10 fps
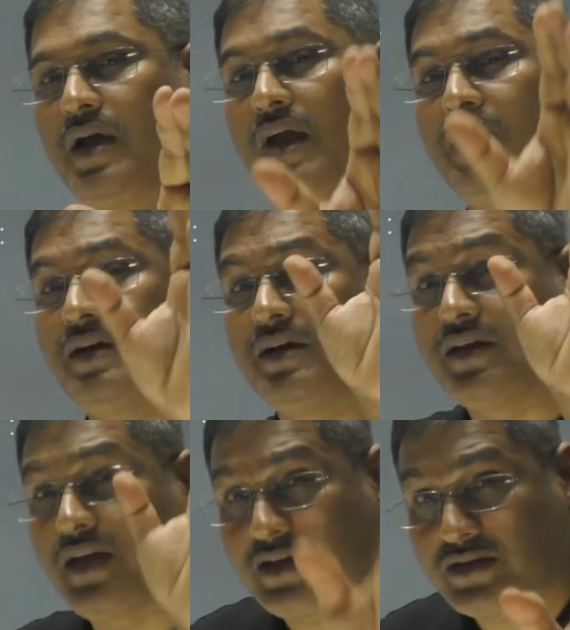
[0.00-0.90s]
And
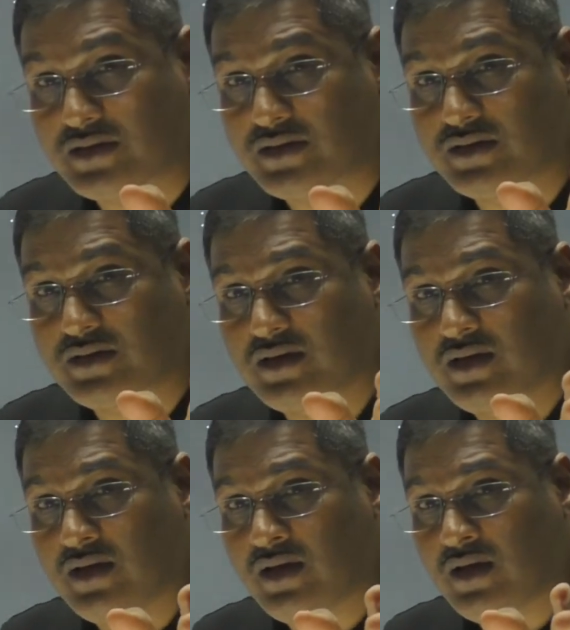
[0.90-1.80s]
yes,
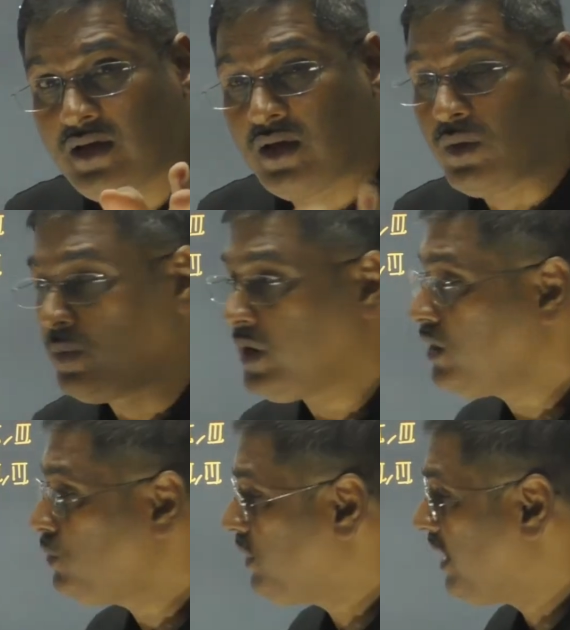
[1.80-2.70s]

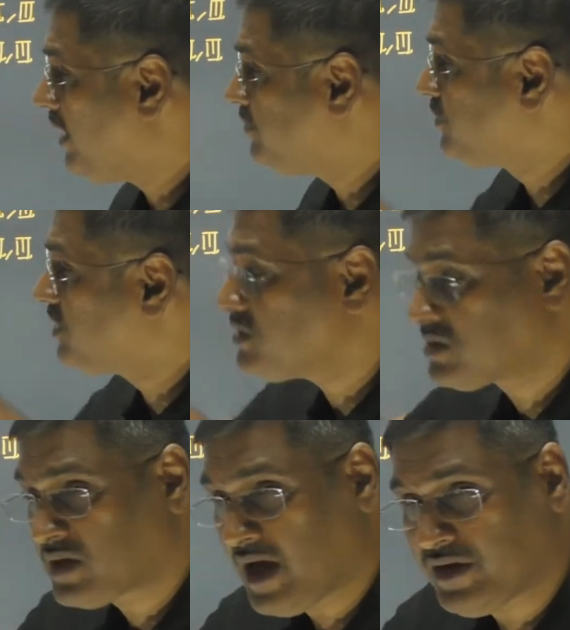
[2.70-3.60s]
when we have
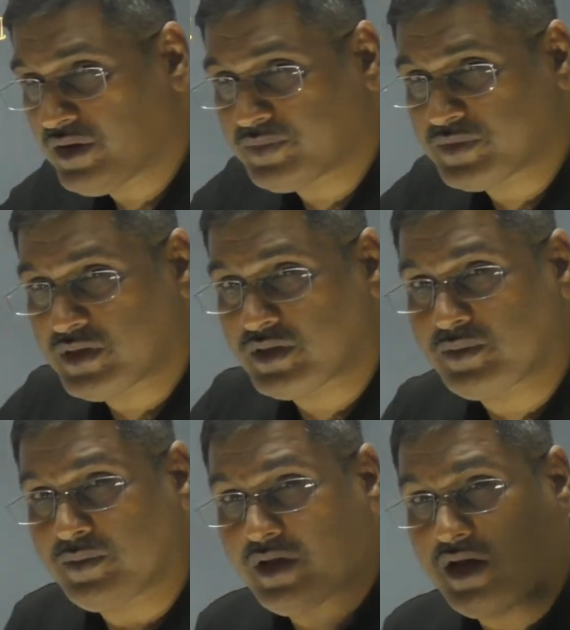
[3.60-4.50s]
this kind of
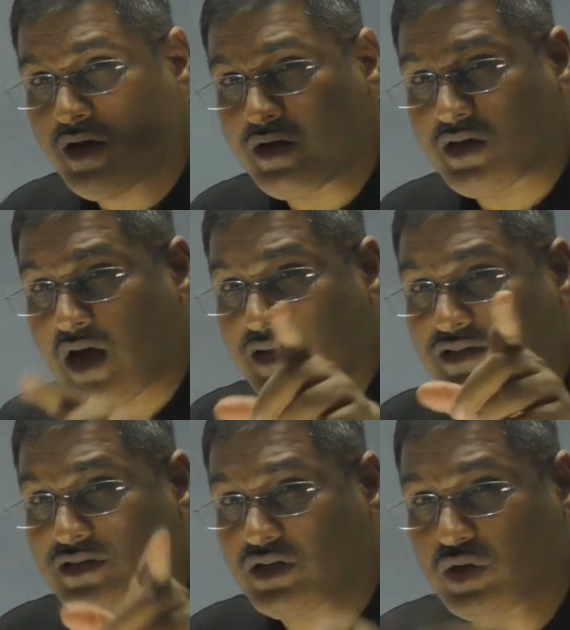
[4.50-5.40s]
setup, entire
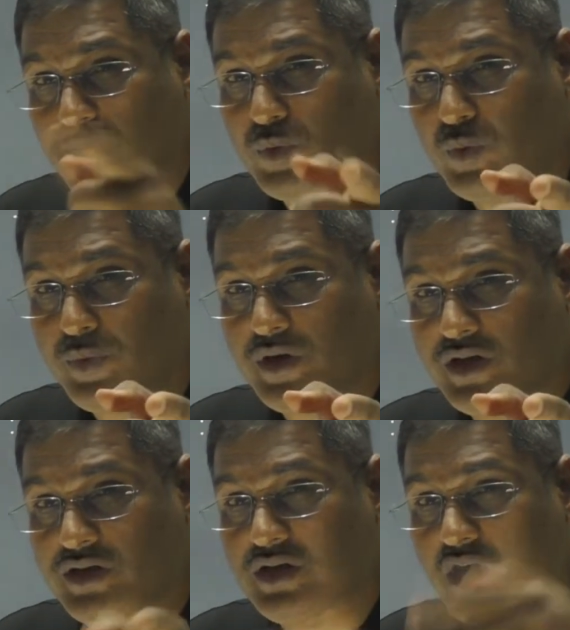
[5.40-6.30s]
set of
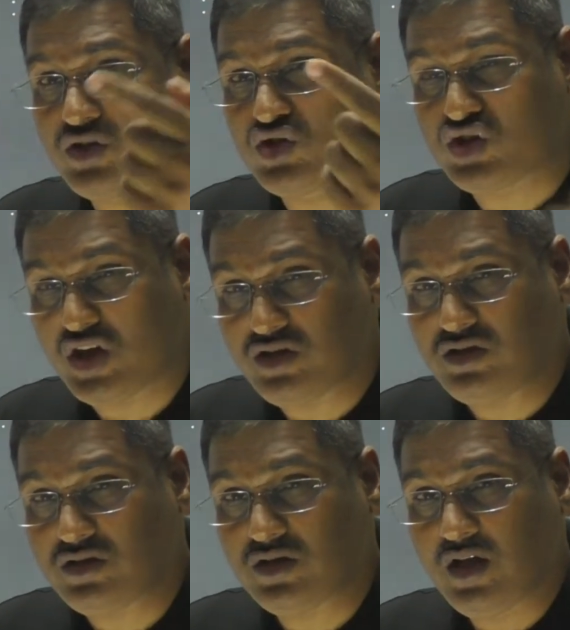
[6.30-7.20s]
properties are
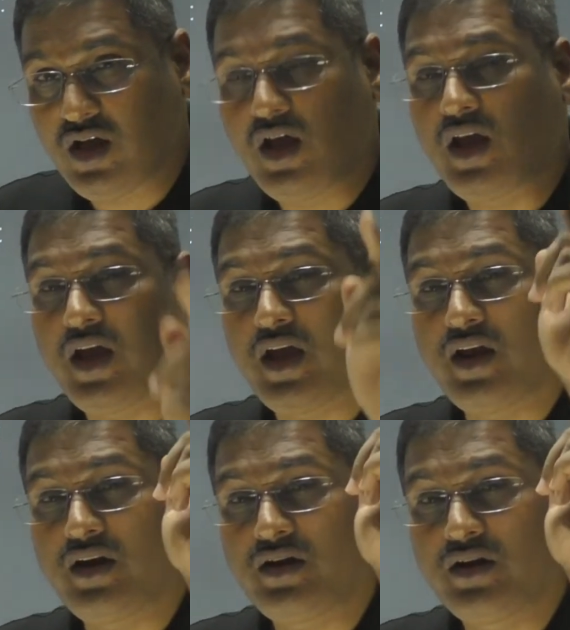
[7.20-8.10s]
changed
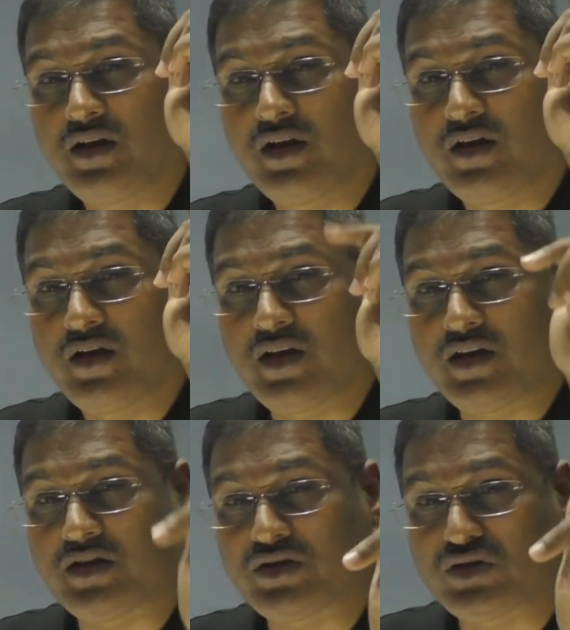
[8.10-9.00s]
and
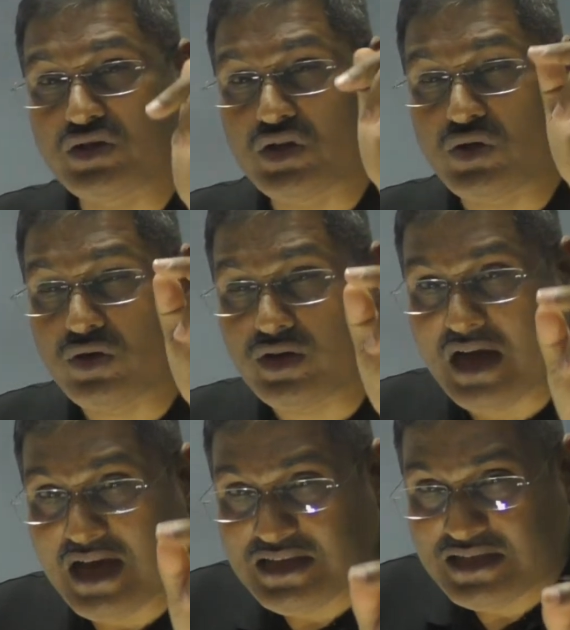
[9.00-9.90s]
it is
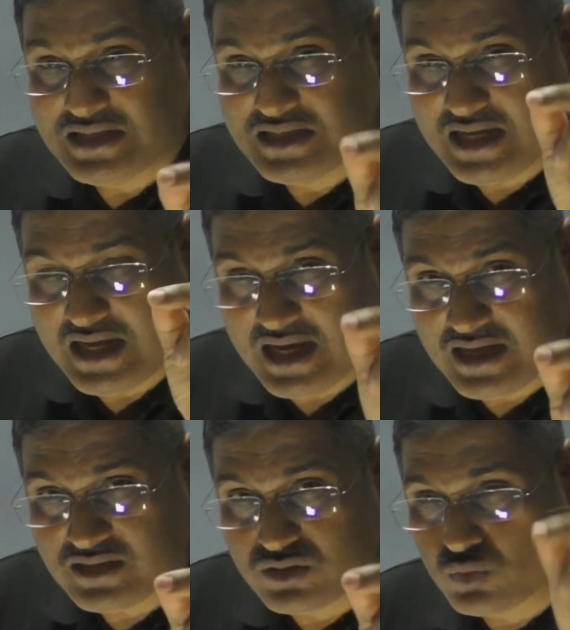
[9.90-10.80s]
recognized
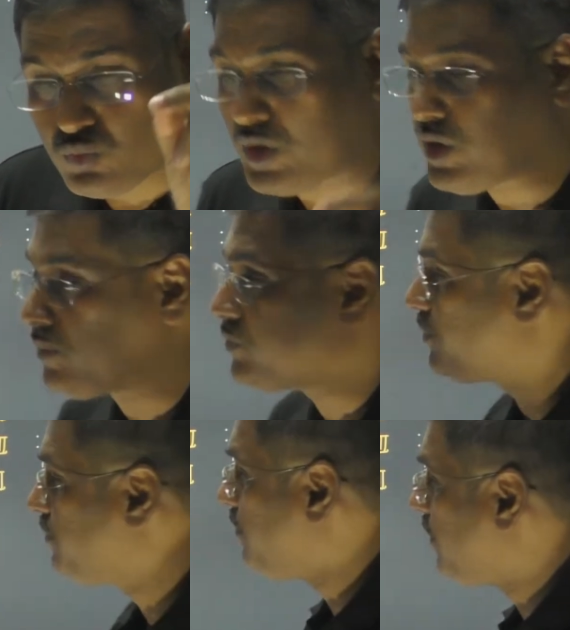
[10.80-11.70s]
as one of
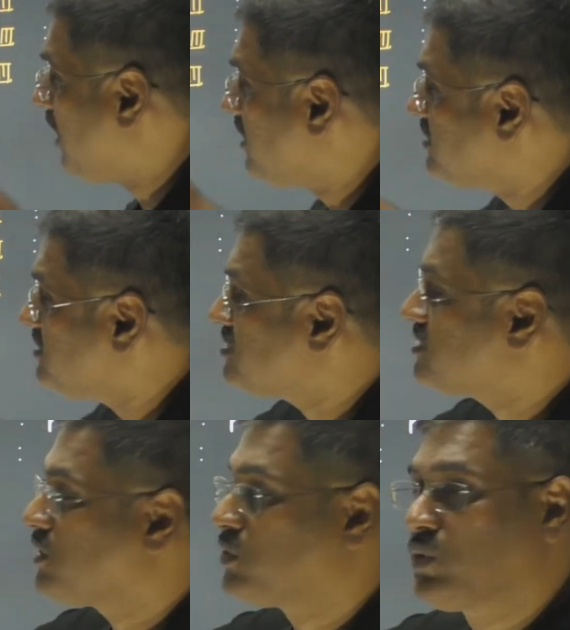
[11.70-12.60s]
the
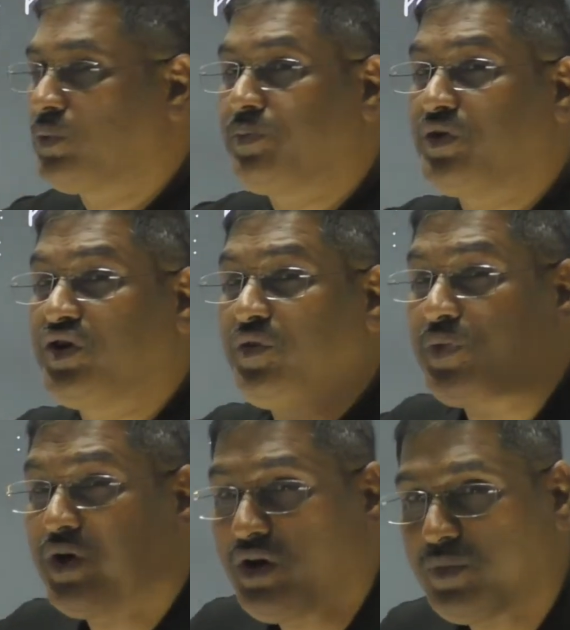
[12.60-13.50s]
functional group,
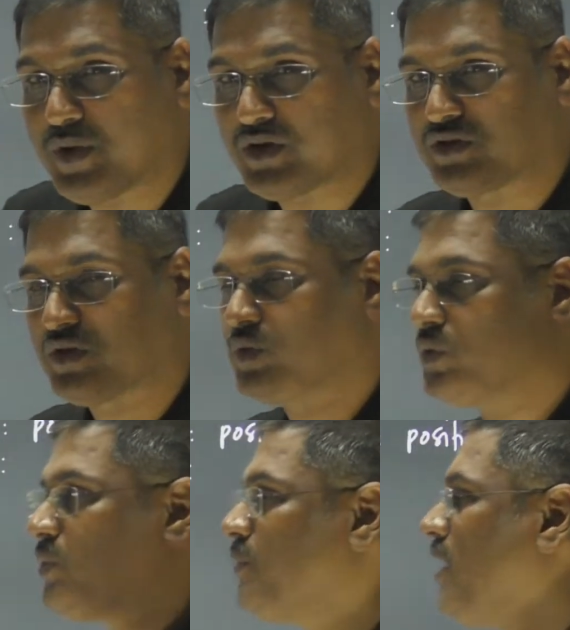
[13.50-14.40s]
different functional group,